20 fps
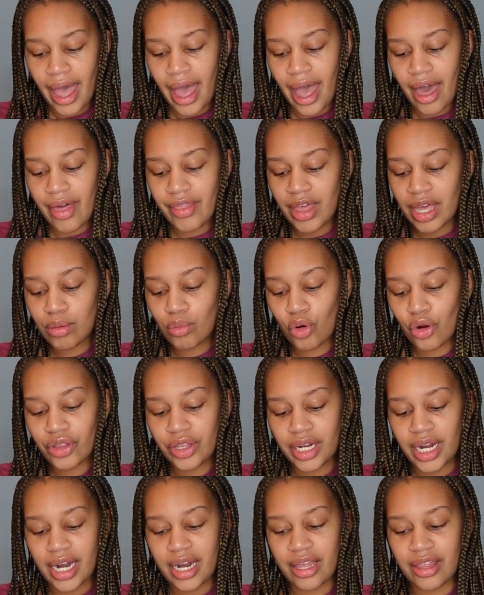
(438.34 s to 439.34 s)
And then more
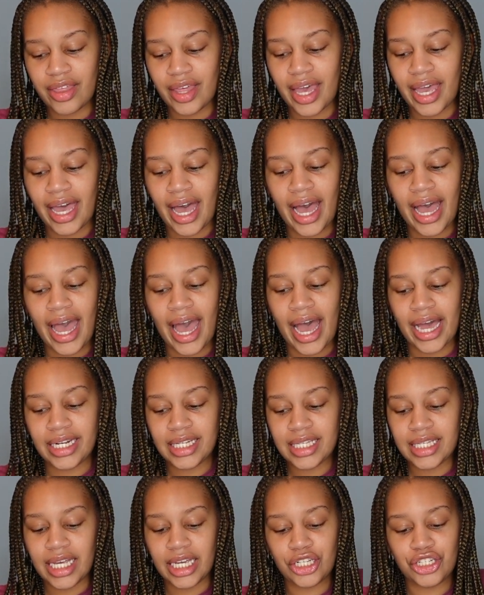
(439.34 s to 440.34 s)
than anything, I had a
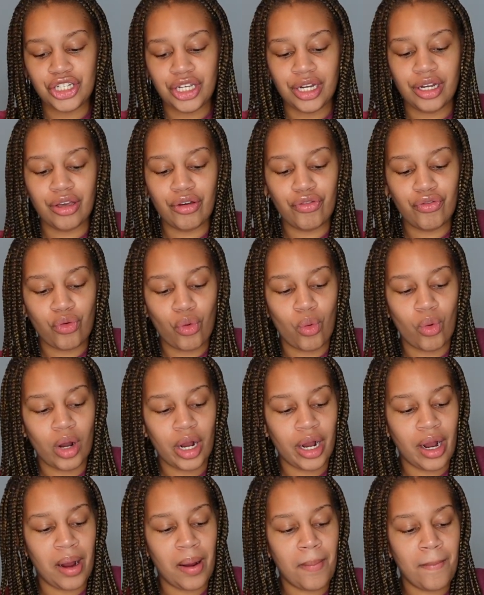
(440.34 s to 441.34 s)
section
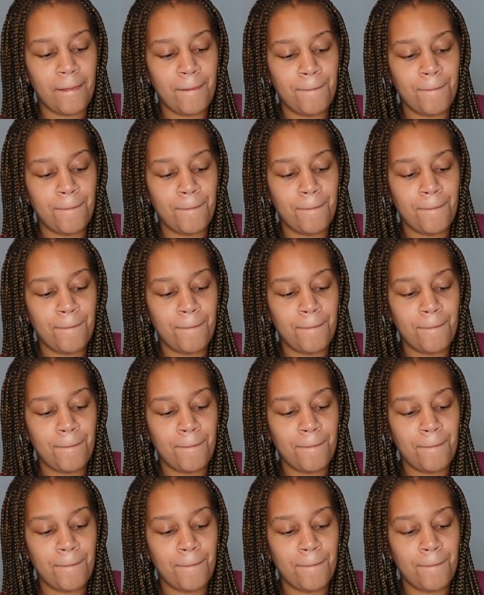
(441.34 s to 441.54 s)
for